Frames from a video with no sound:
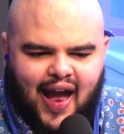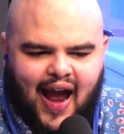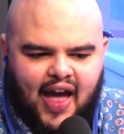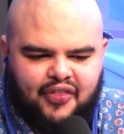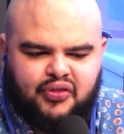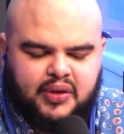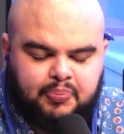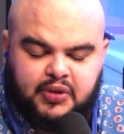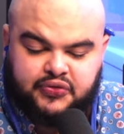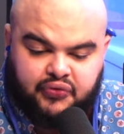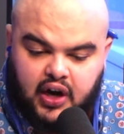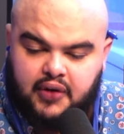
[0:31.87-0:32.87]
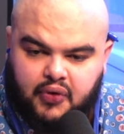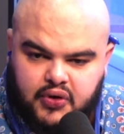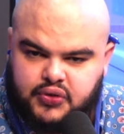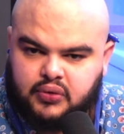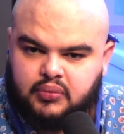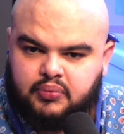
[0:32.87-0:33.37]
I, he's very
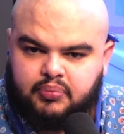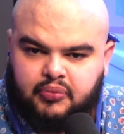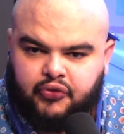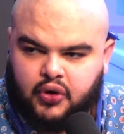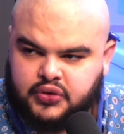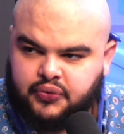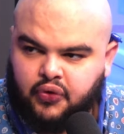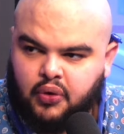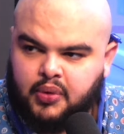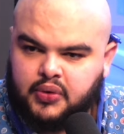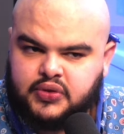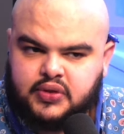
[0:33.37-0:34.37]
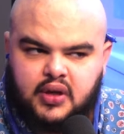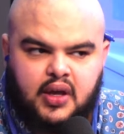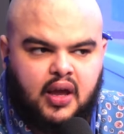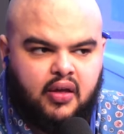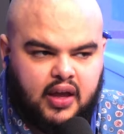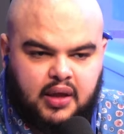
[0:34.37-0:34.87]
versatile, first and foremost. Mm-hmm.
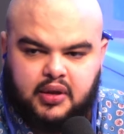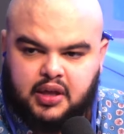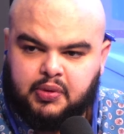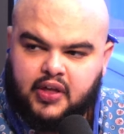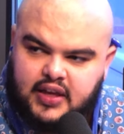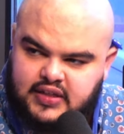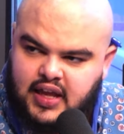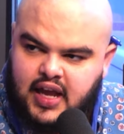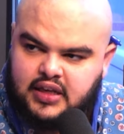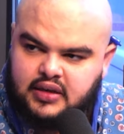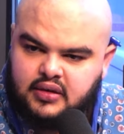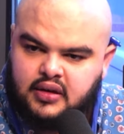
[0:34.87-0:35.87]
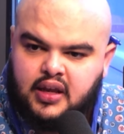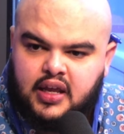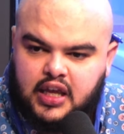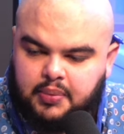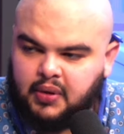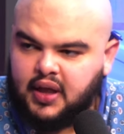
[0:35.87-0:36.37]
Like you, you, can play that slot,
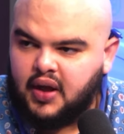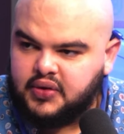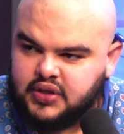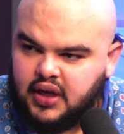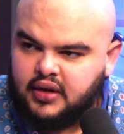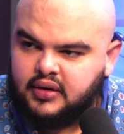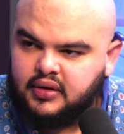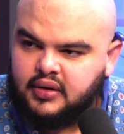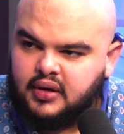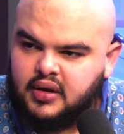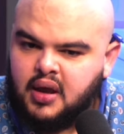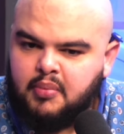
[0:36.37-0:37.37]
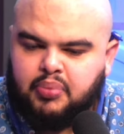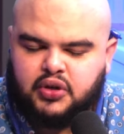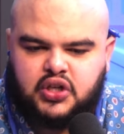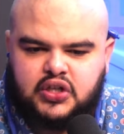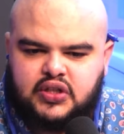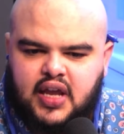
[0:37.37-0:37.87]
you can play outside, but
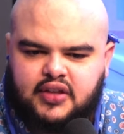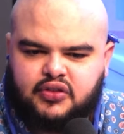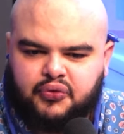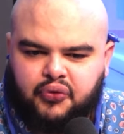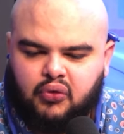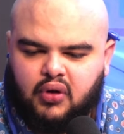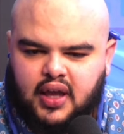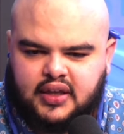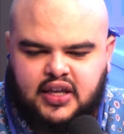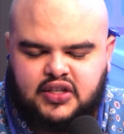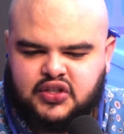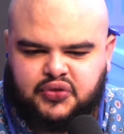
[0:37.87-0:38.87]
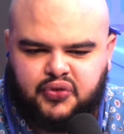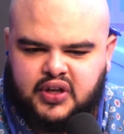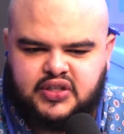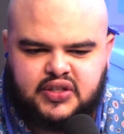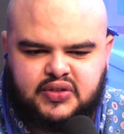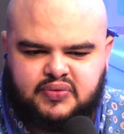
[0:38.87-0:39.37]
just like the for like he's just
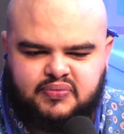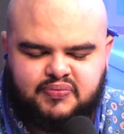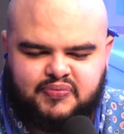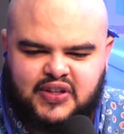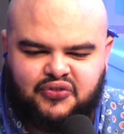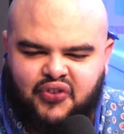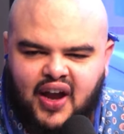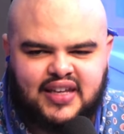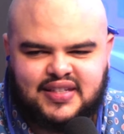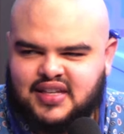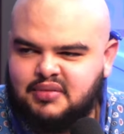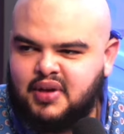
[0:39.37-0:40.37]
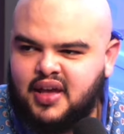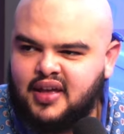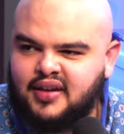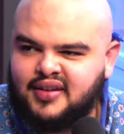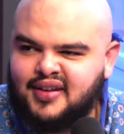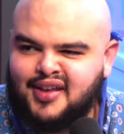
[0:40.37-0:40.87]
he's he's feisty,
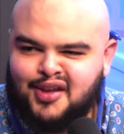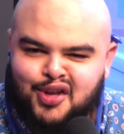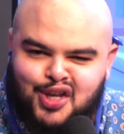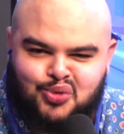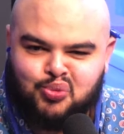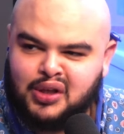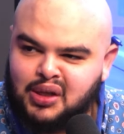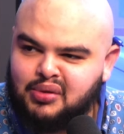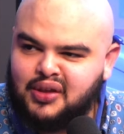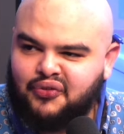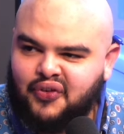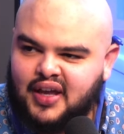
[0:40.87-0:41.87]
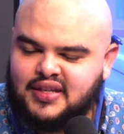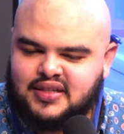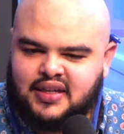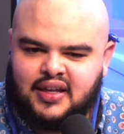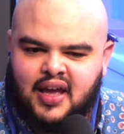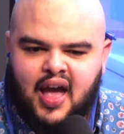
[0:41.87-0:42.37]
man. He's really really
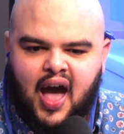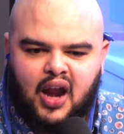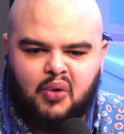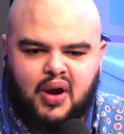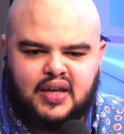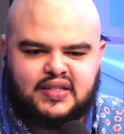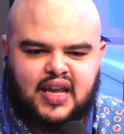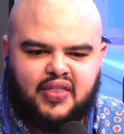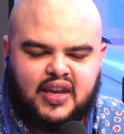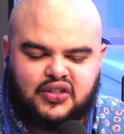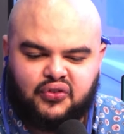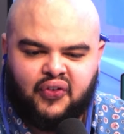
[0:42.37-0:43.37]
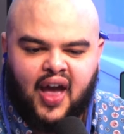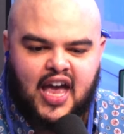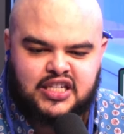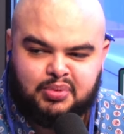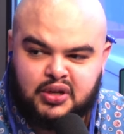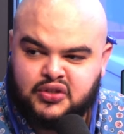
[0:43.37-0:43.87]
feisty. I don't want to say that he's
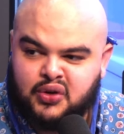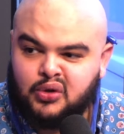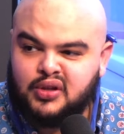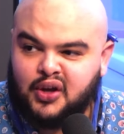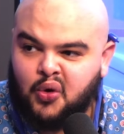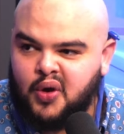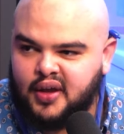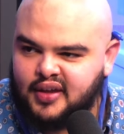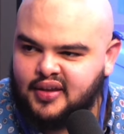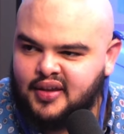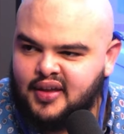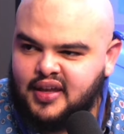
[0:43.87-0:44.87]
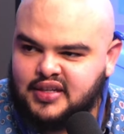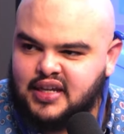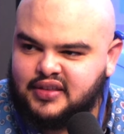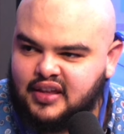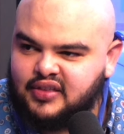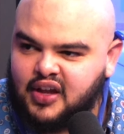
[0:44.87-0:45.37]
fast, but he's certainly quick. Yeah, he's
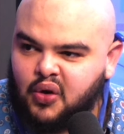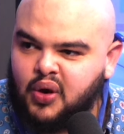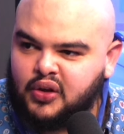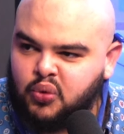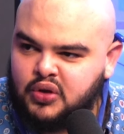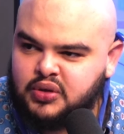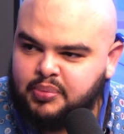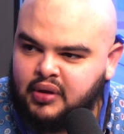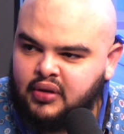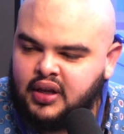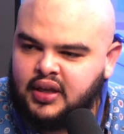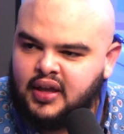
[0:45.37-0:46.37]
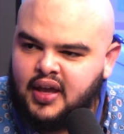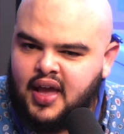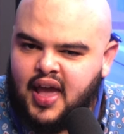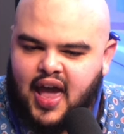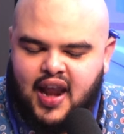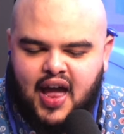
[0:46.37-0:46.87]
got that, that quick twitch ability,
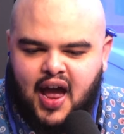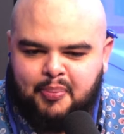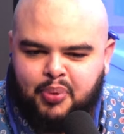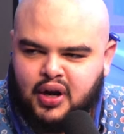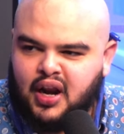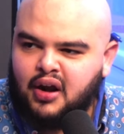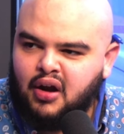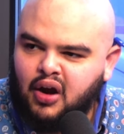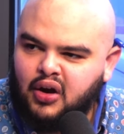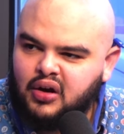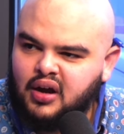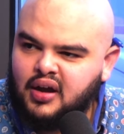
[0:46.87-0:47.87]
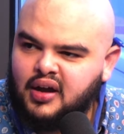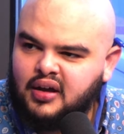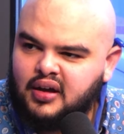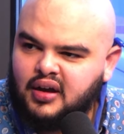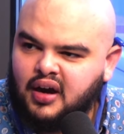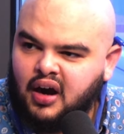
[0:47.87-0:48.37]
and I, I put it on our uh,
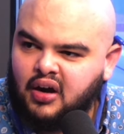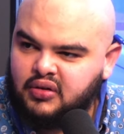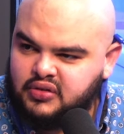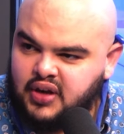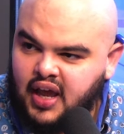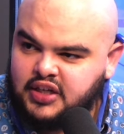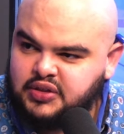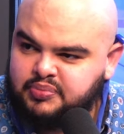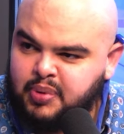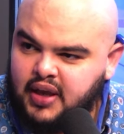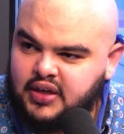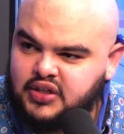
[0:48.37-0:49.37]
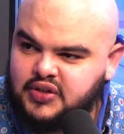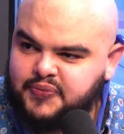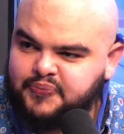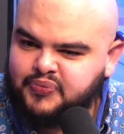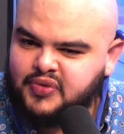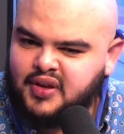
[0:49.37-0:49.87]
our extra page.
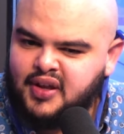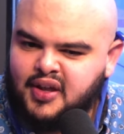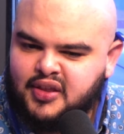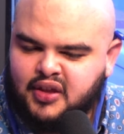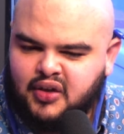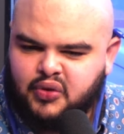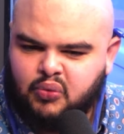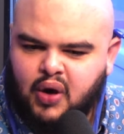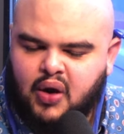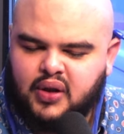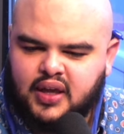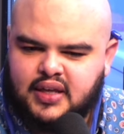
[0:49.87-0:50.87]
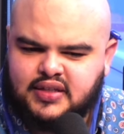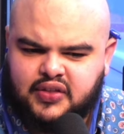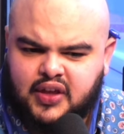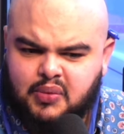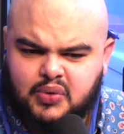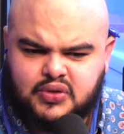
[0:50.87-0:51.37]
The, the route against I
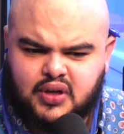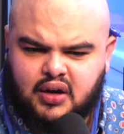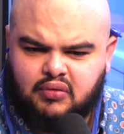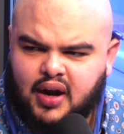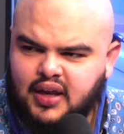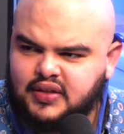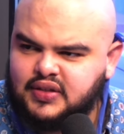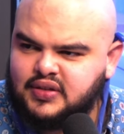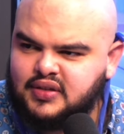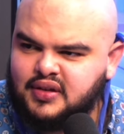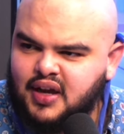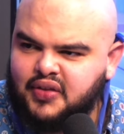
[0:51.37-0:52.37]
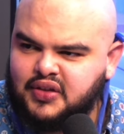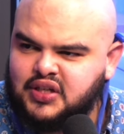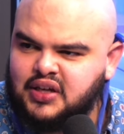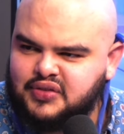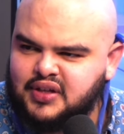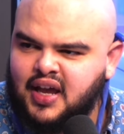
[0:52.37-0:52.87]
think it was uh, Rice. It was she Rice,
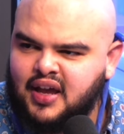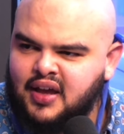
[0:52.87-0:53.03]
yeah.